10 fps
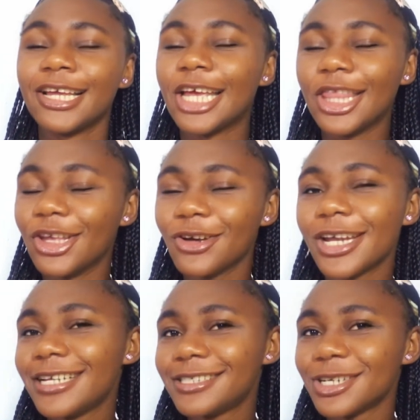They're
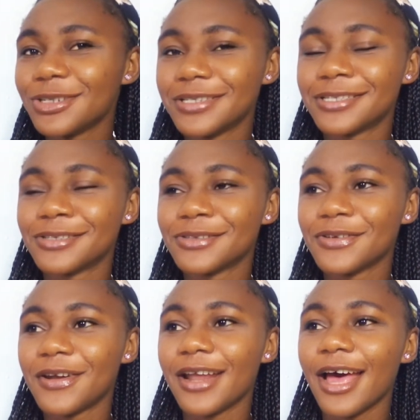gonna tell you it's
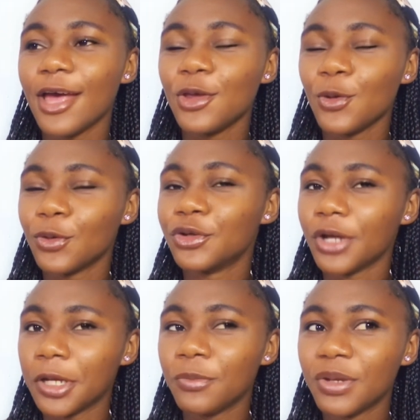not your
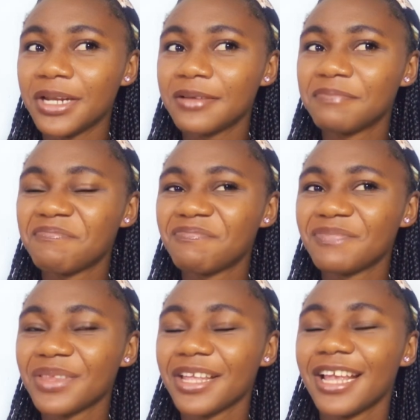document.
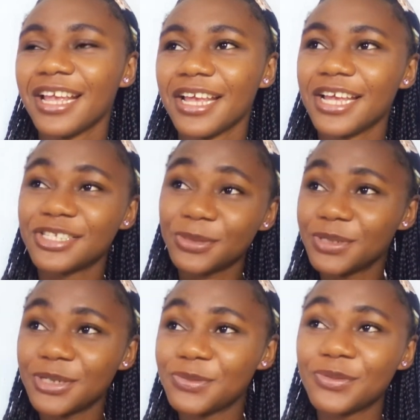And
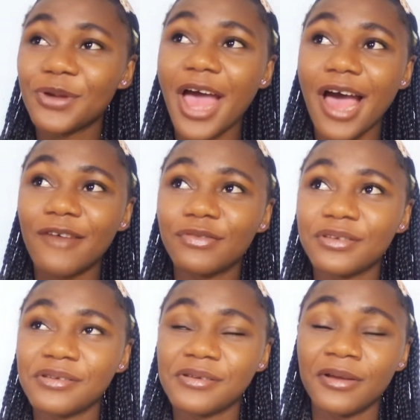sometimes people have
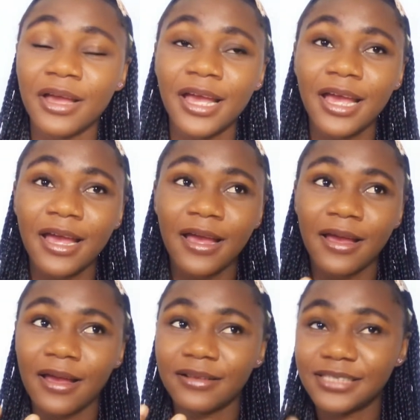the
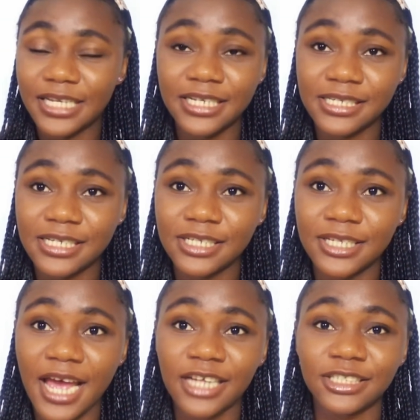tendency
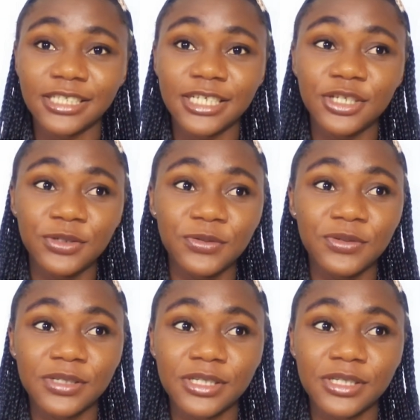to actually use